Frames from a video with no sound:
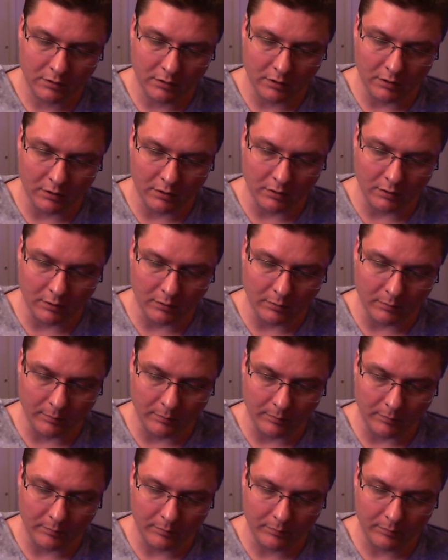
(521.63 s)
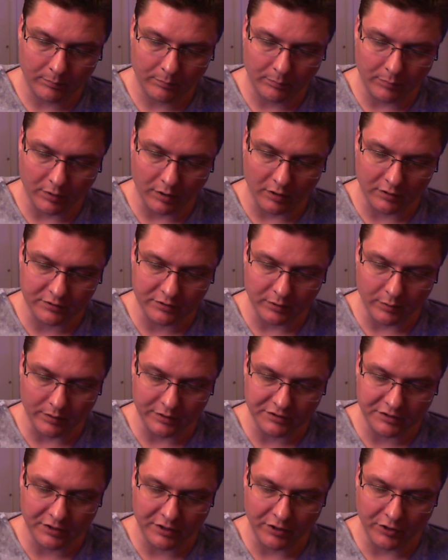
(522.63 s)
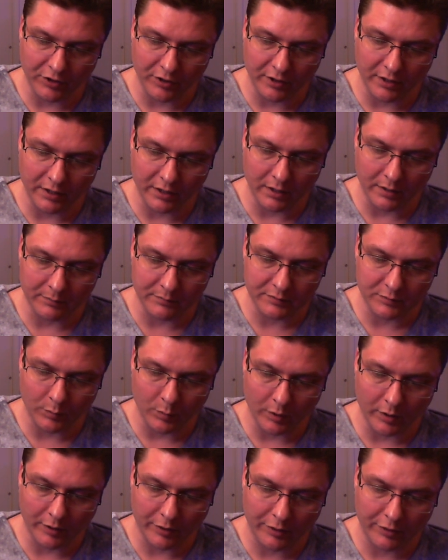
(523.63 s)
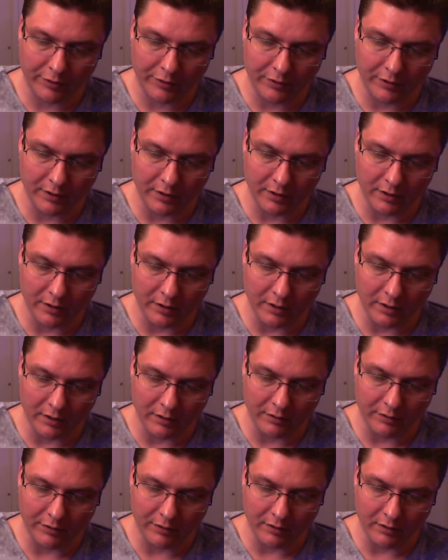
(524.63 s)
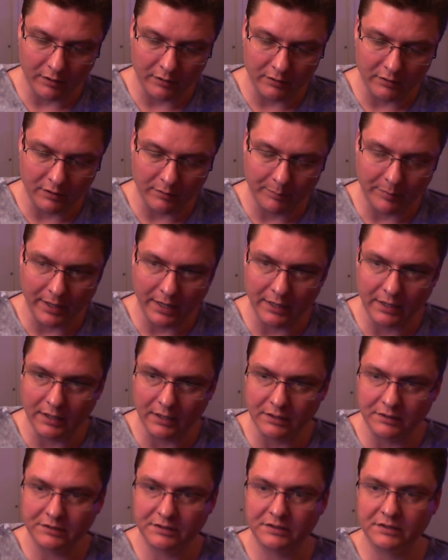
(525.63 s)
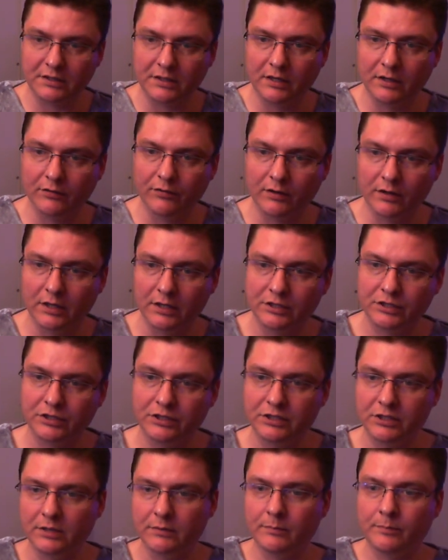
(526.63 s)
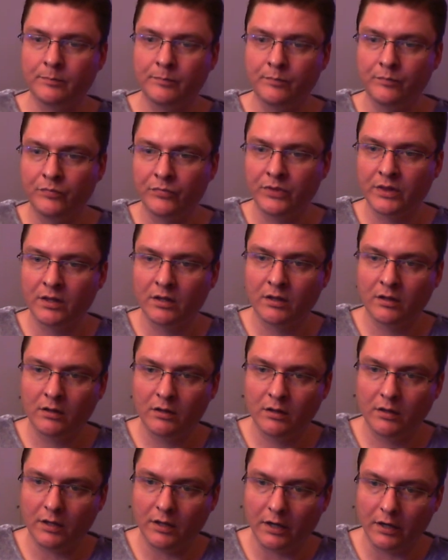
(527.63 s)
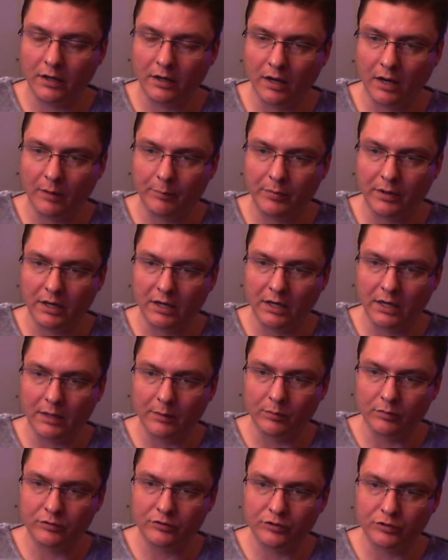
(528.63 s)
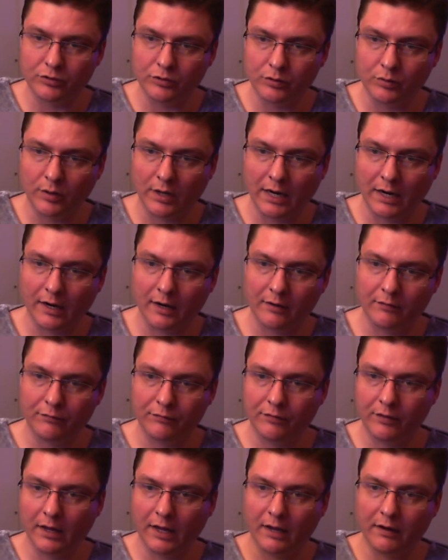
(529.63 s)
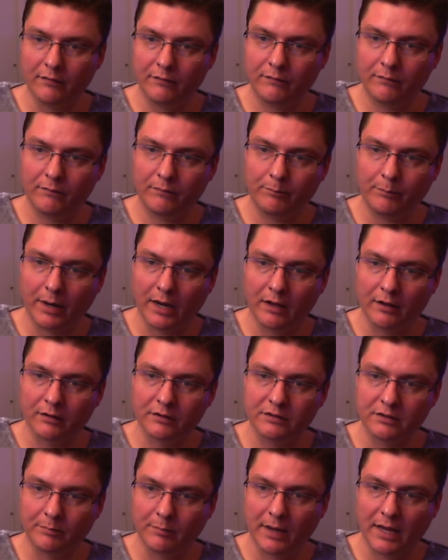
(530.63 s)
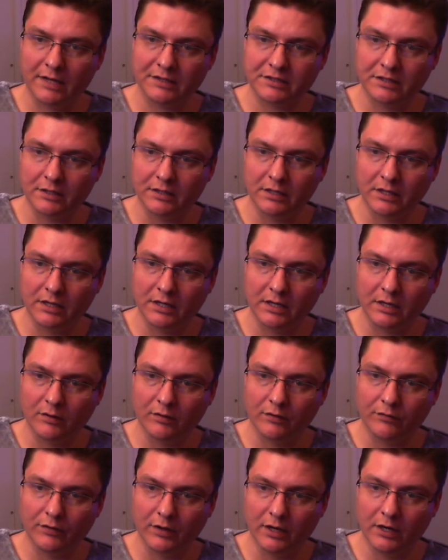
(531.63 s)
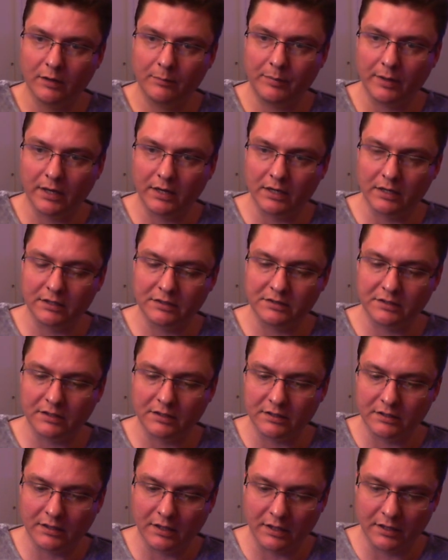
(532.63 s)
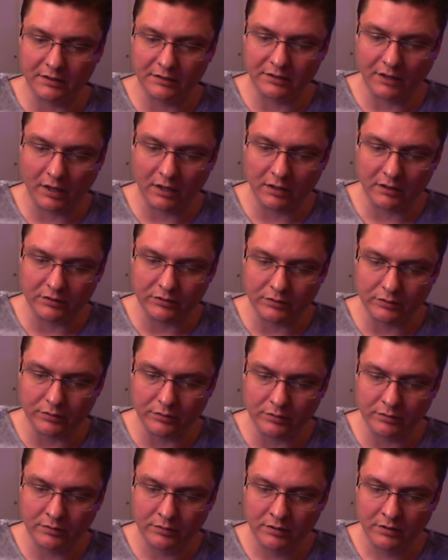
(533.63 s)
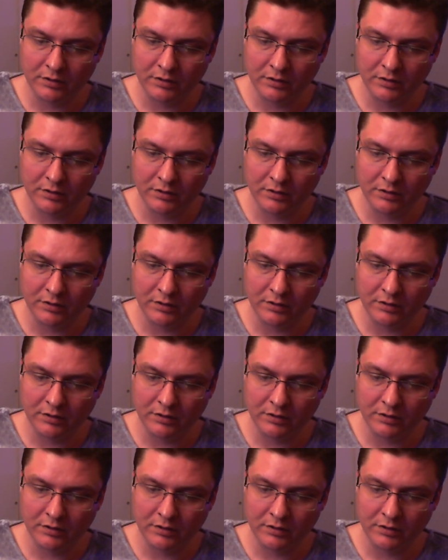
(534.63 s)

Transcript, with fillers: Um, but also, insecurity comes with the uh, the dependence in a relationship, and not being able to have that balance of masculinity, of independence and, and solitude,